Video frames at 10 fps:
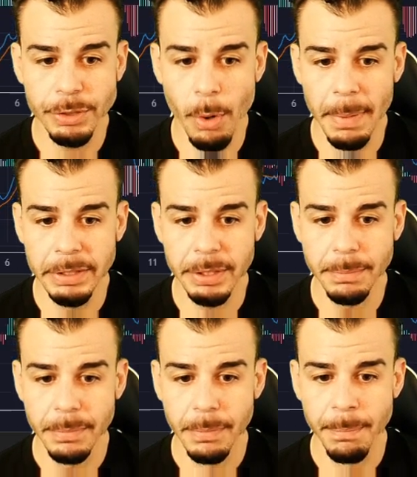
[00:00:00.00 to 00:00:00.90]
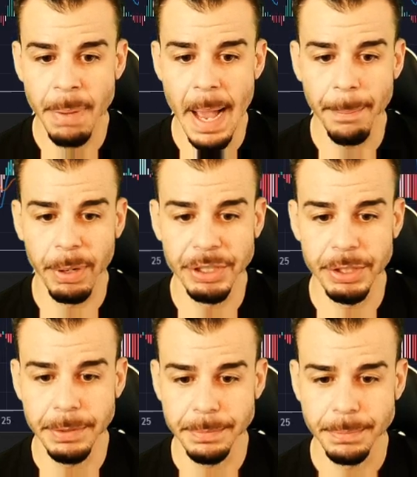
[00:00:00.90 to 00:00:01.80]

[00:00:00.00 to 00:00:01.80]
momentum, buying pressure.